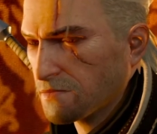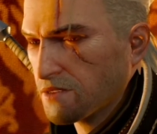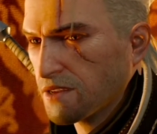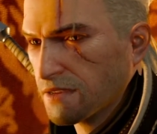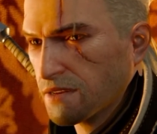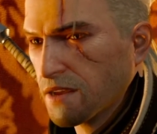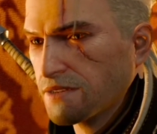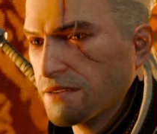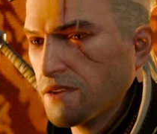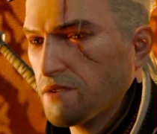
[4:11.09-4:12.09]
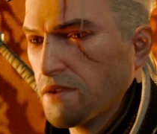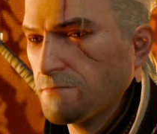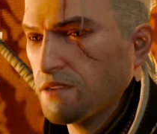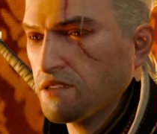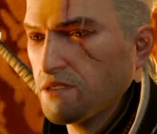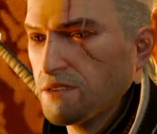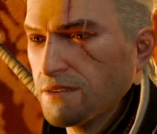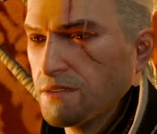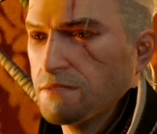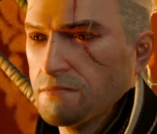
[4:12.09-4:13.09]
Knew then that Ciri was
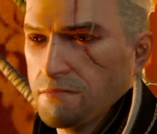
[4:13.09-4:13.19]
maturing.